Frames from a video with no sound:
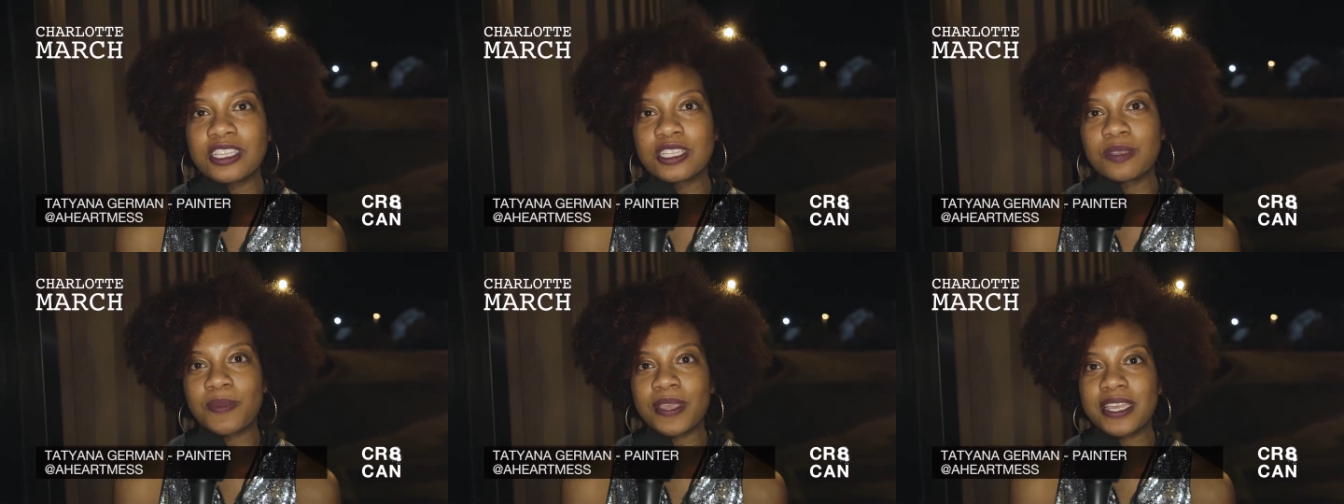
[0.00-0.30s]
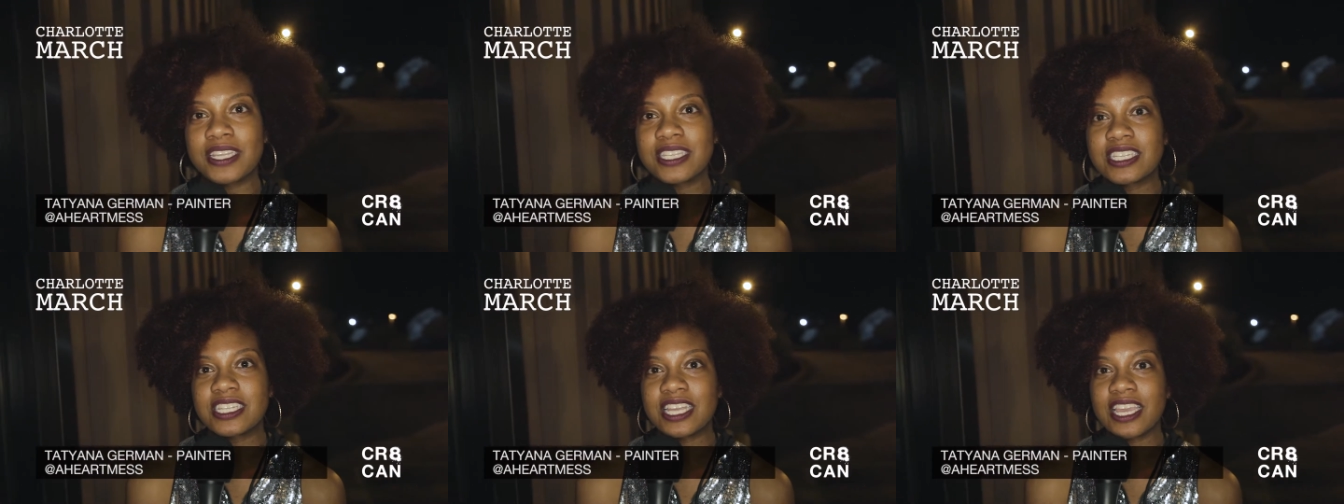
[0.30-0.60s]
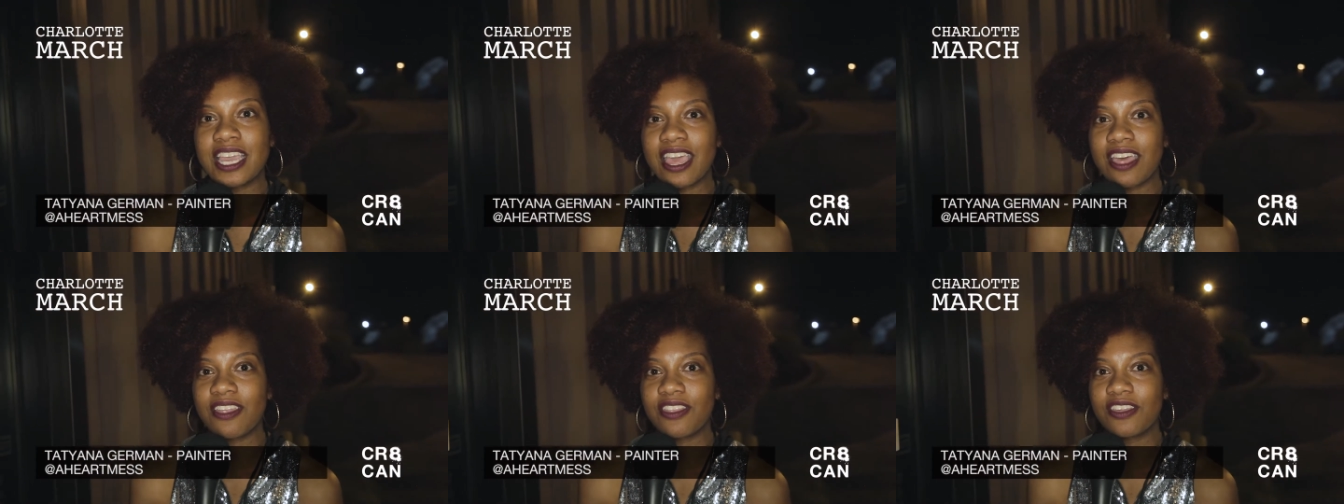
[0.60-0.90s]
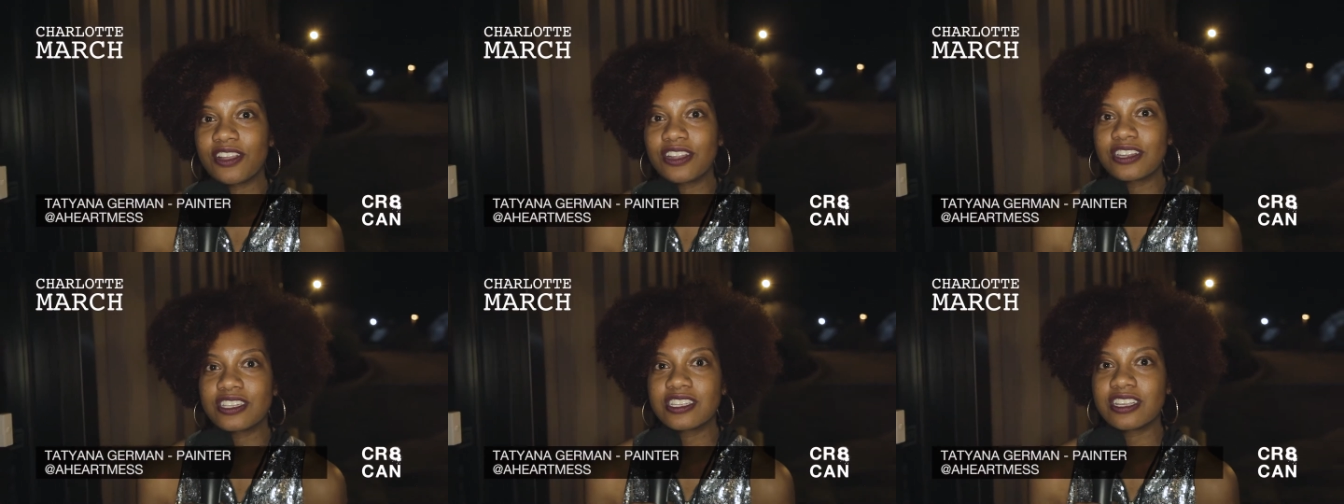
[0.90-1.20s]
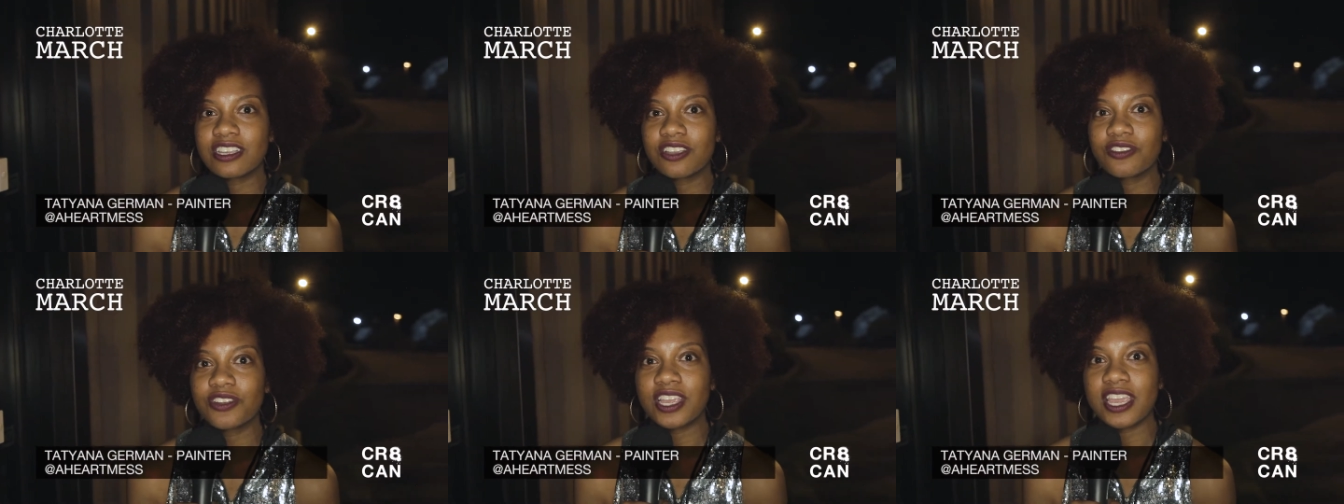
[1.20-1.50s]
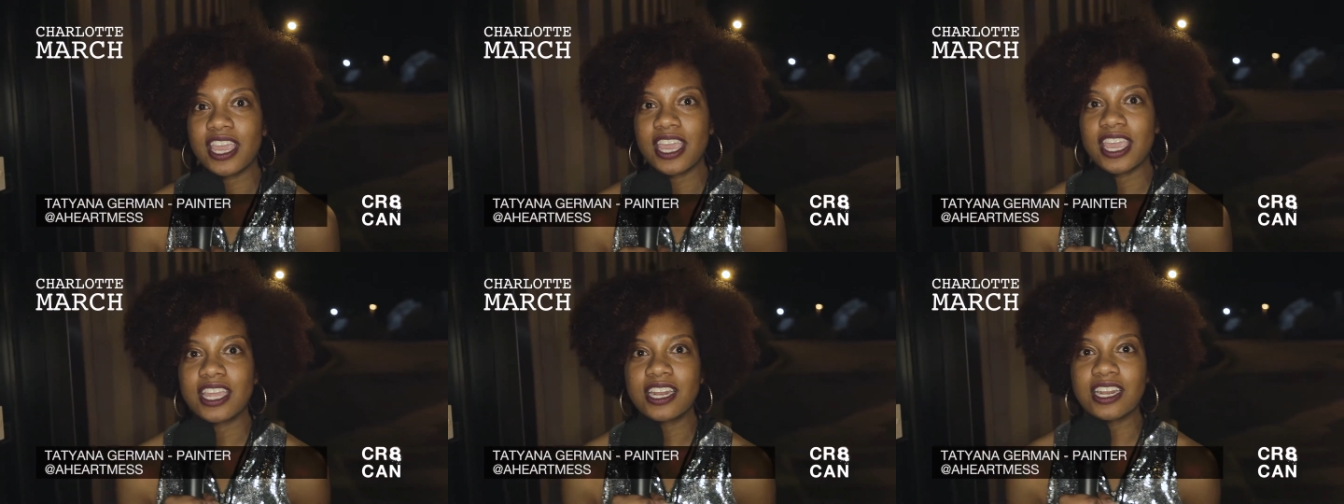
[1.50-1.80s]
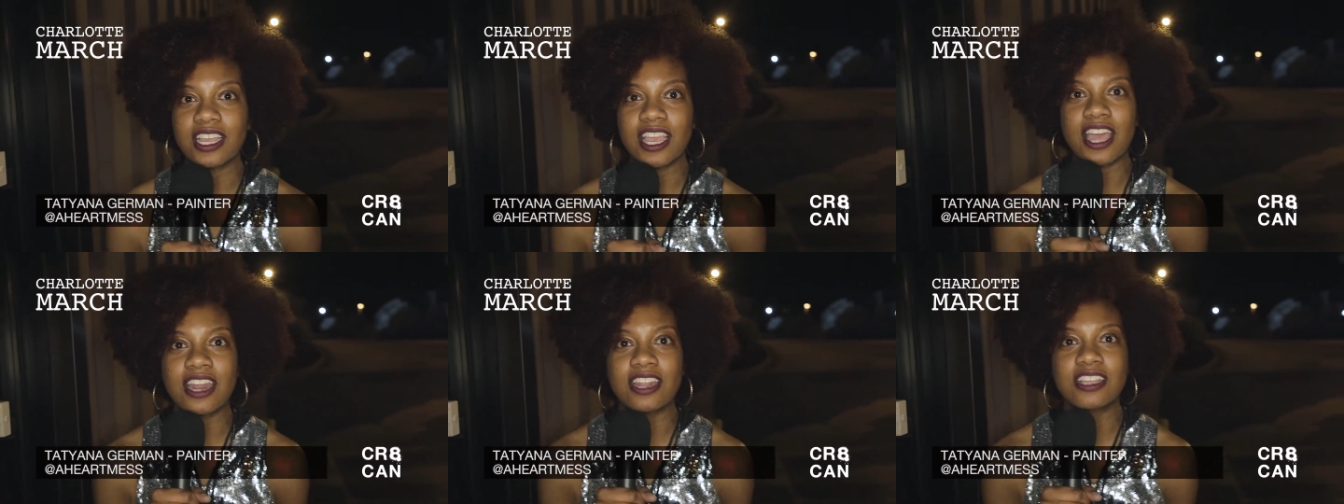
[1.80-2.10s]
space together to create
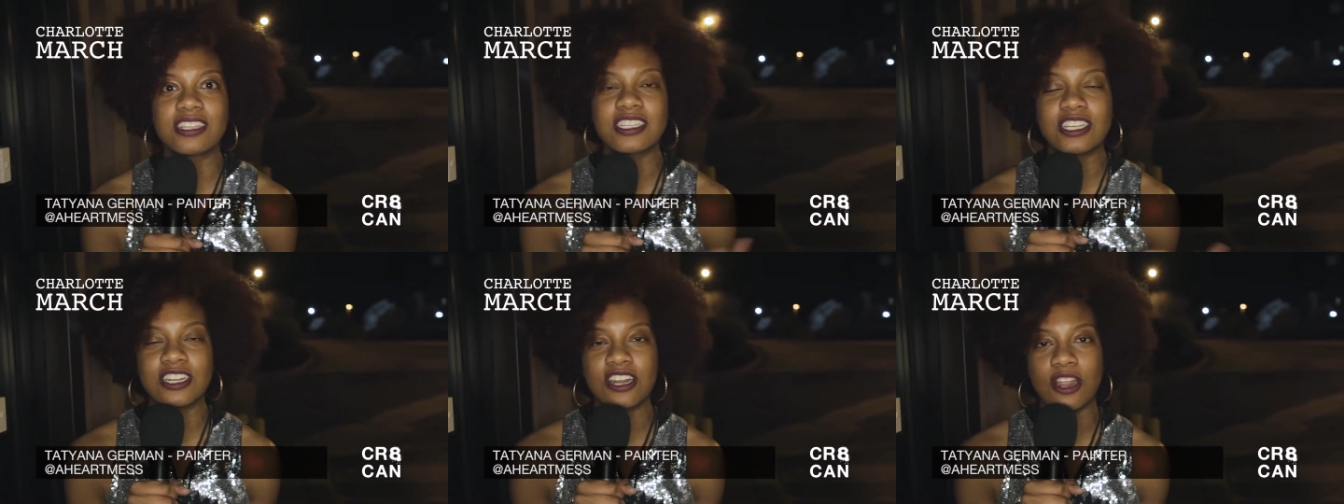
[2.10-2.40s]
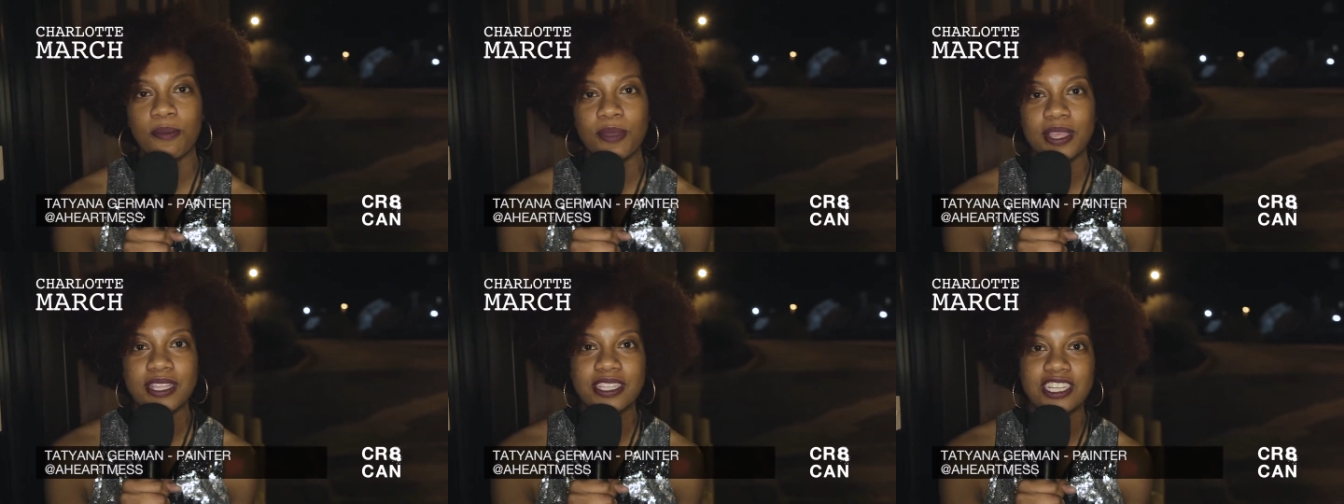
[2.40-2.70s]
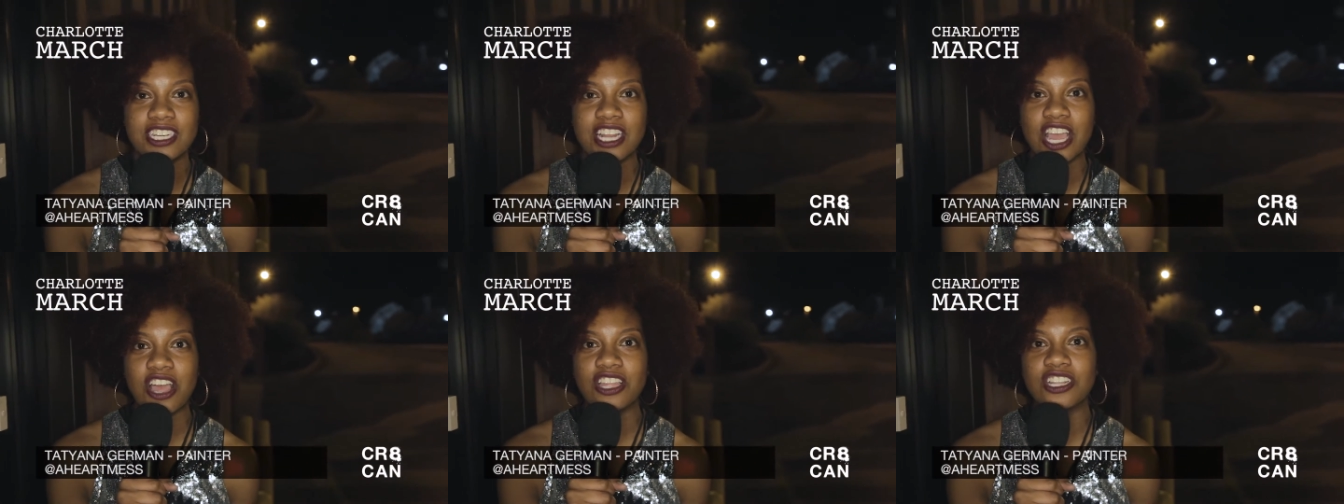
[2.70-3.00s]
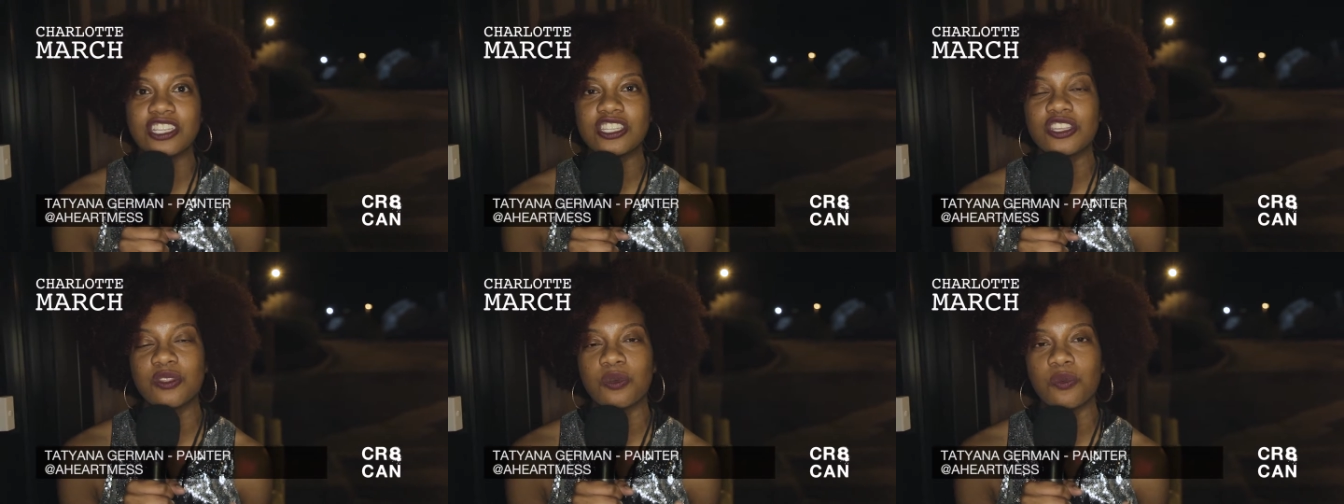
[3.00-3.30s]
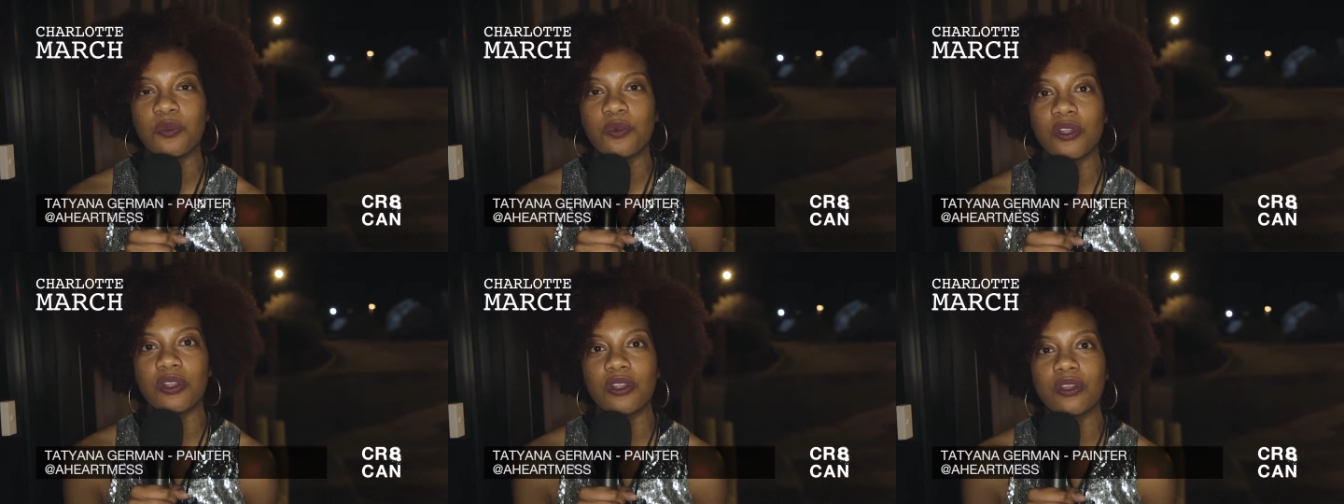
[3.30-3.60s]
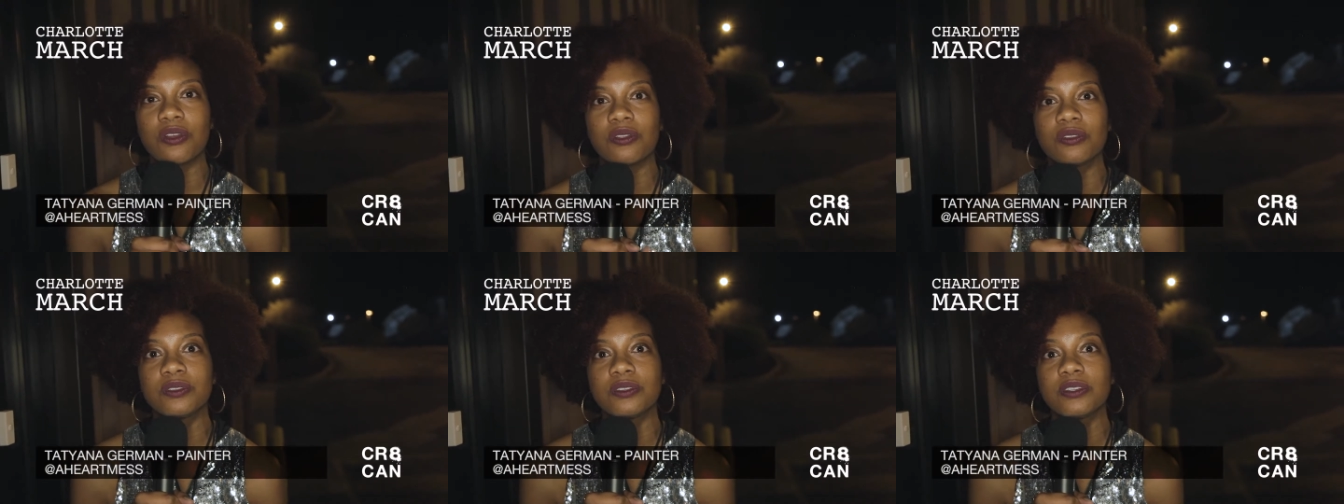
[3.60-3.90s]
and kind of send our message out into the world